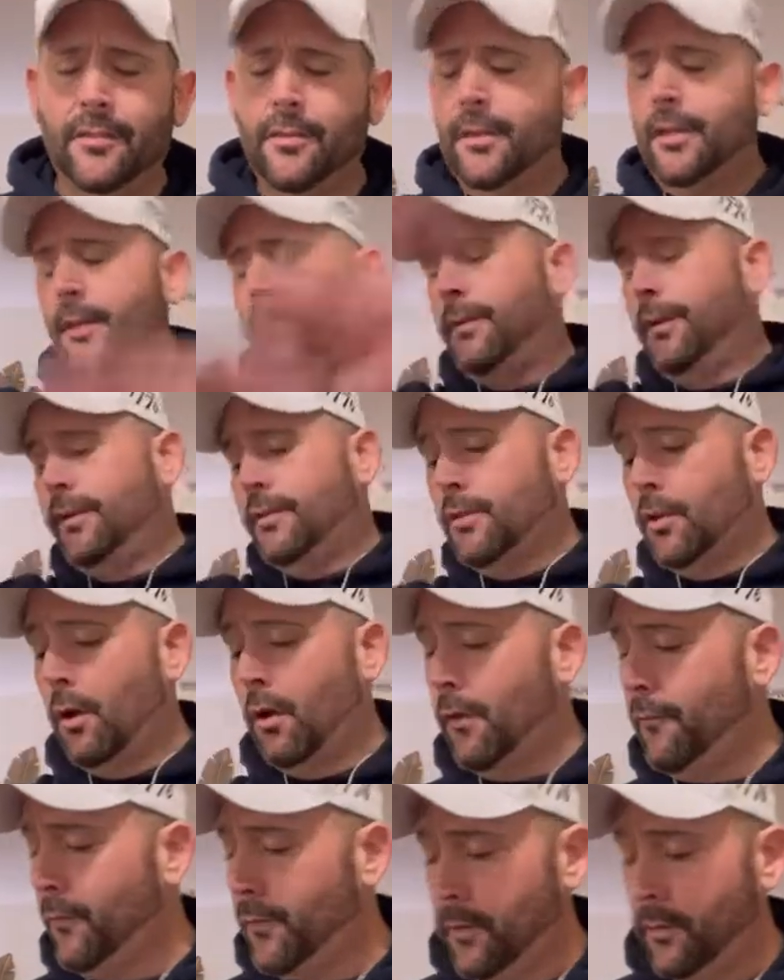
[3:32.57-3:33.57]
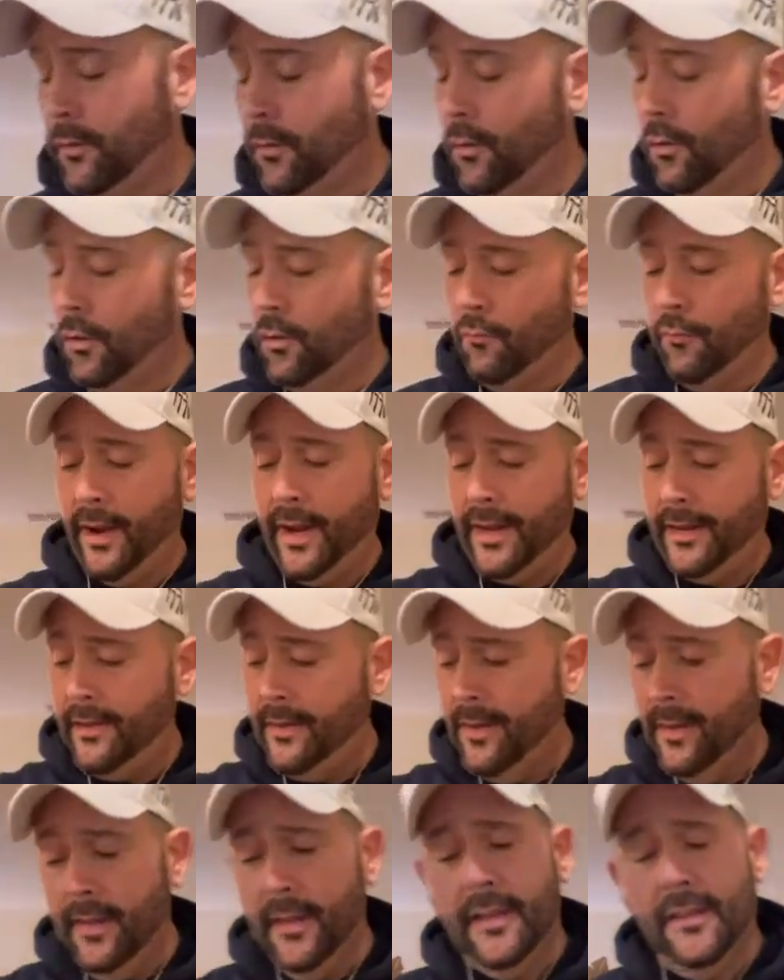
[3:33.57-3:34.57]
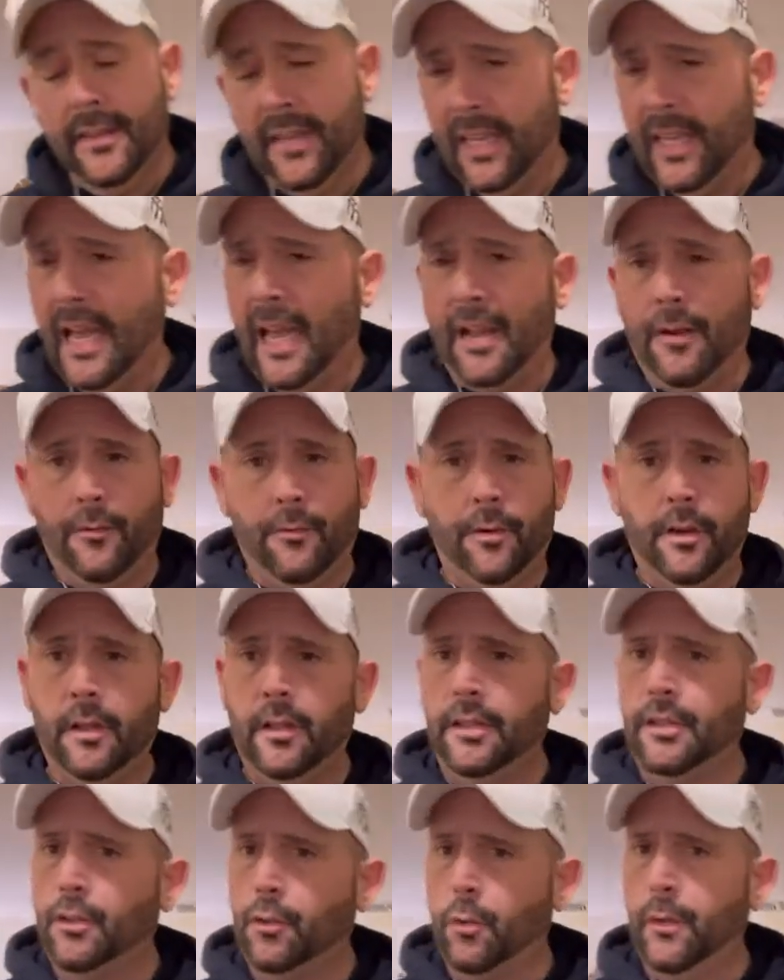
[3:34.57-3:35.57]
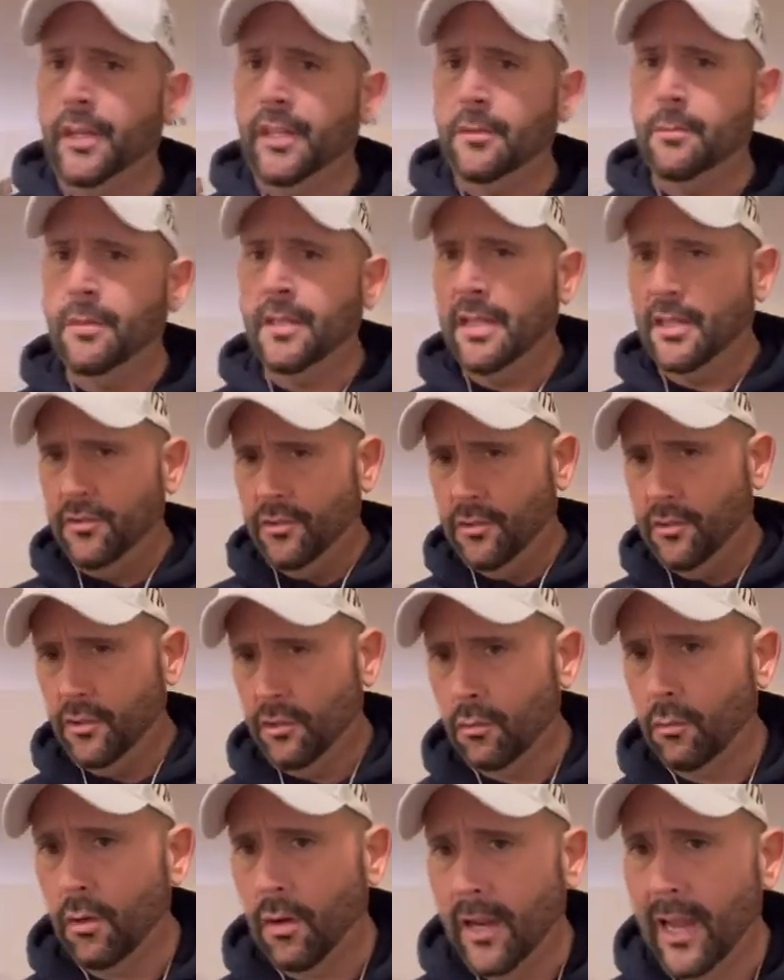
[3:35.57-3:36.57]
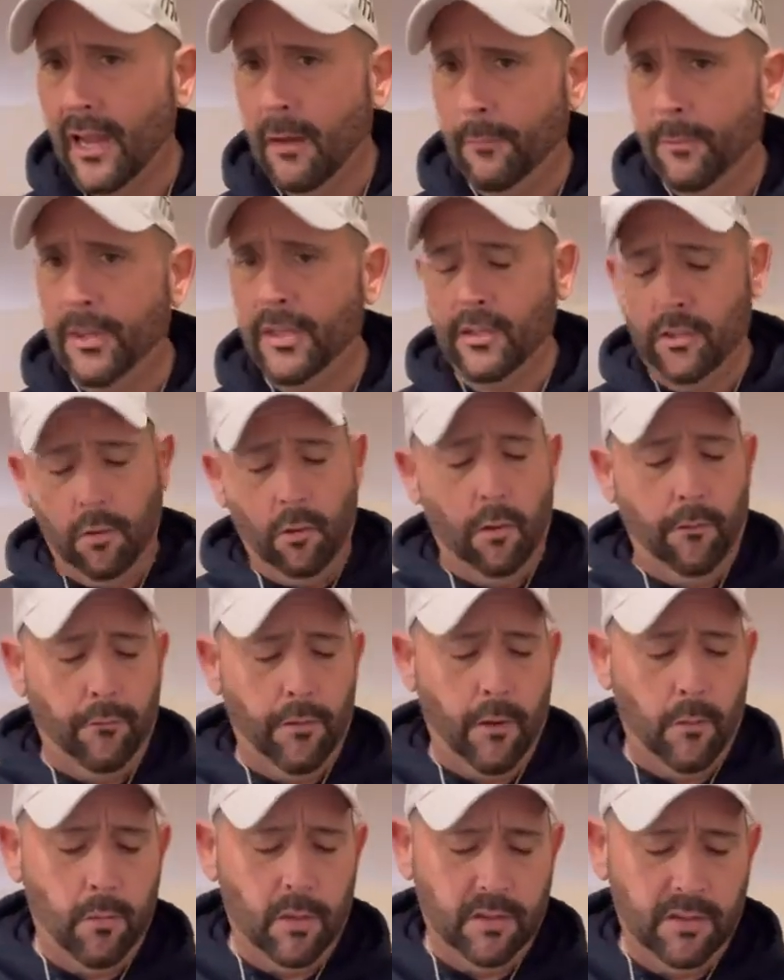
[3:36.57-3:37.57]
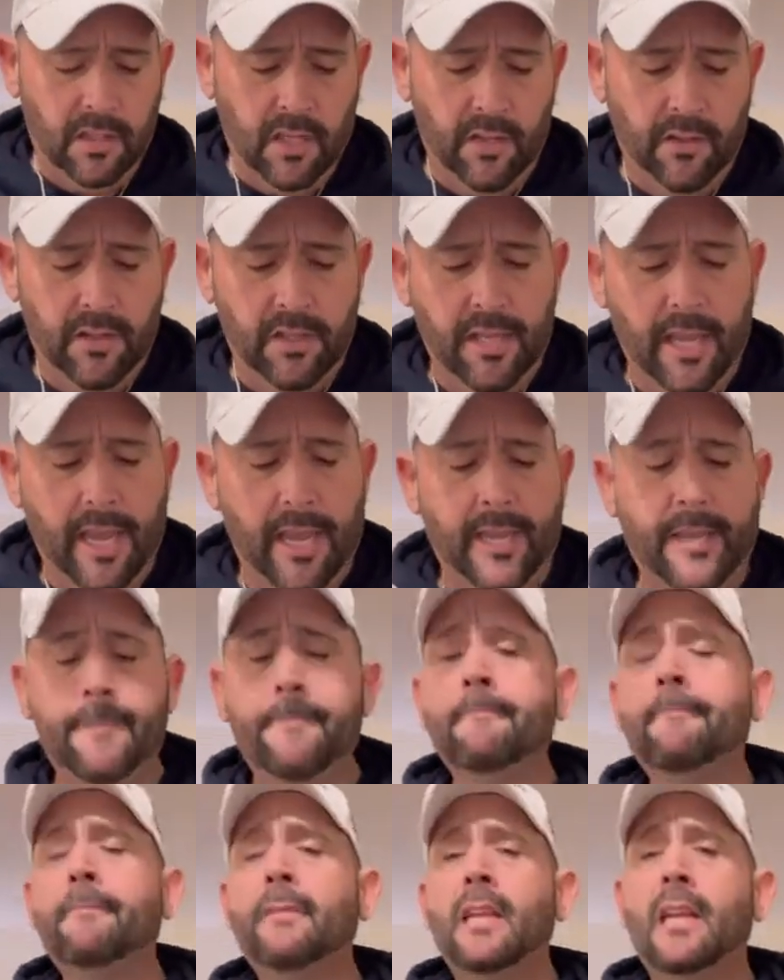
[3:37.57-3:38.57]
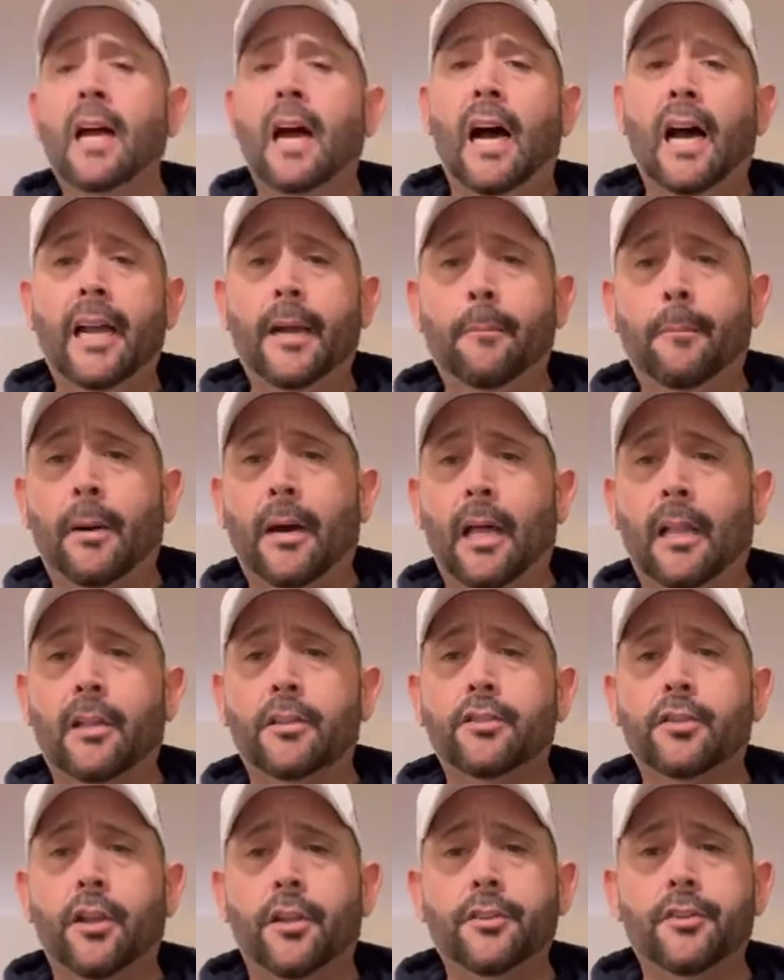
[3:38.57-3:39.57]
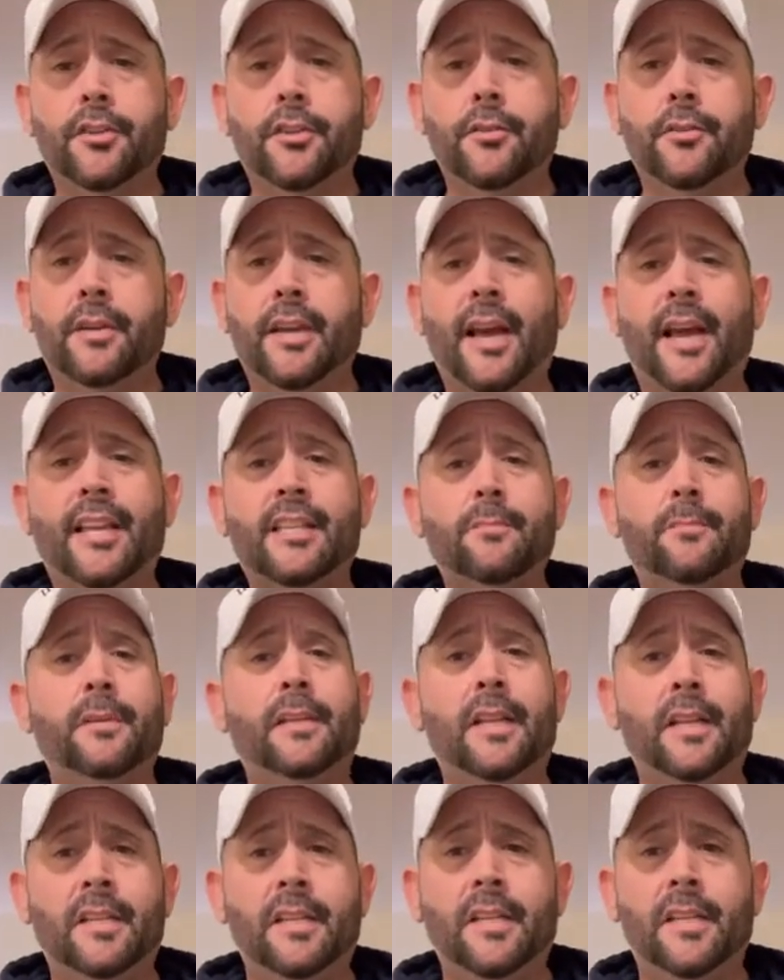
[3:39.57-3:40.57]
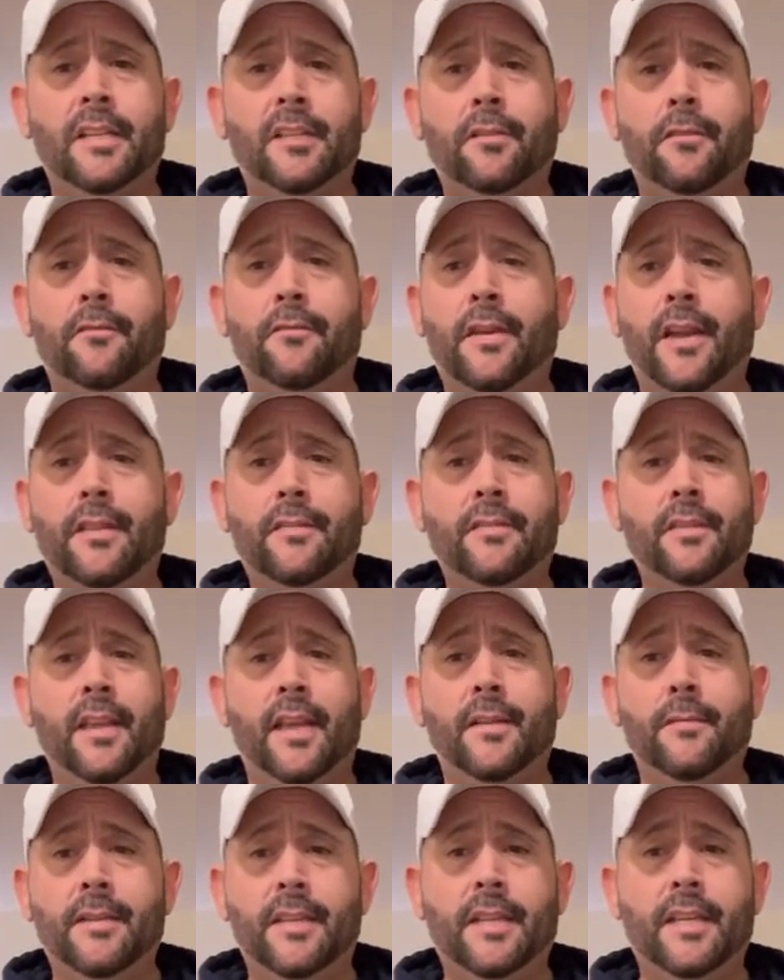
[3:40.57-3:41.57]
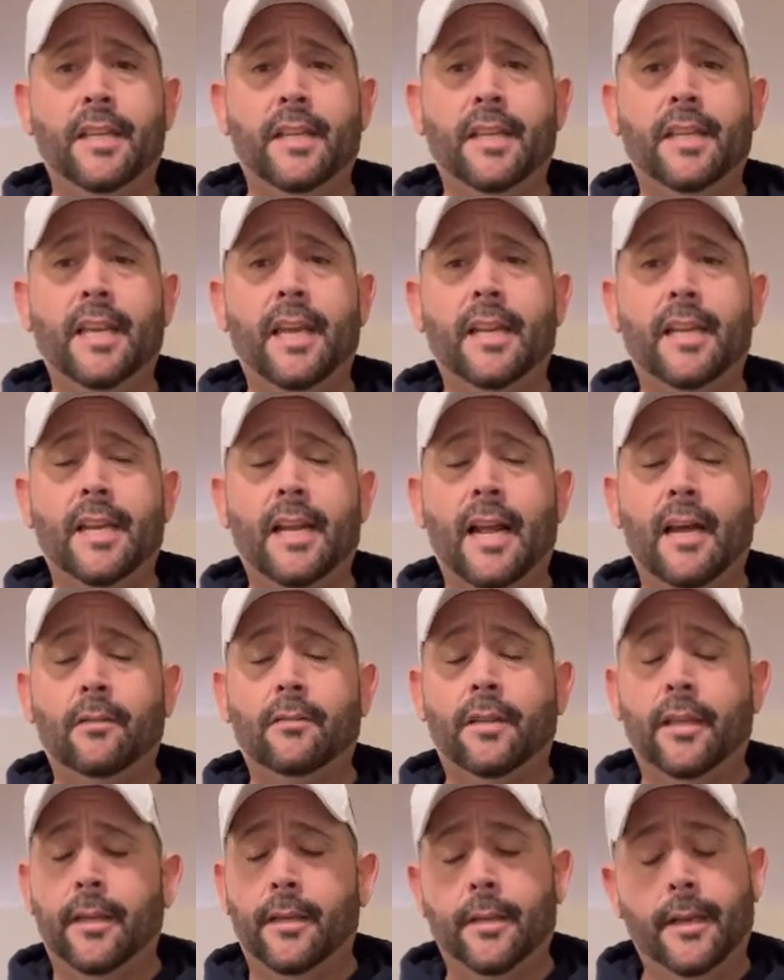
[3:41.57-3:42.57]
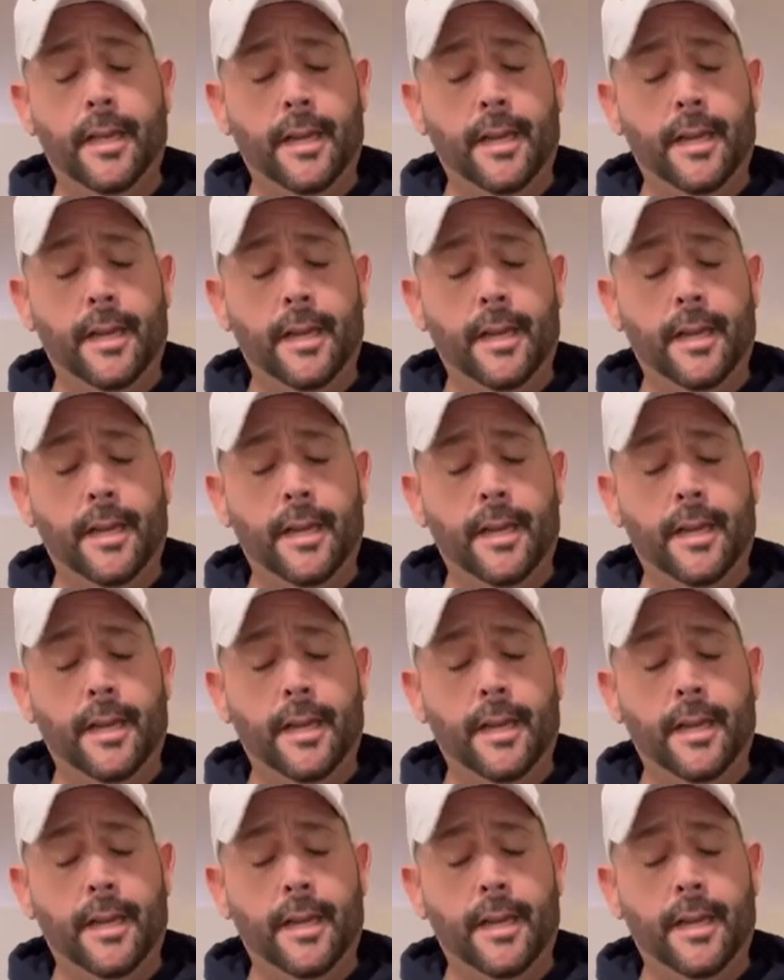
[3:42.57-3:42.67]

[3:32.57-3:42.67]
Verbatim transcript: So anyway, sorry for the long rant. The guy really tweaked me, as you saw how pissed off I was the other day. I apologize to you guys, but I needed to vent and needed to get it out there.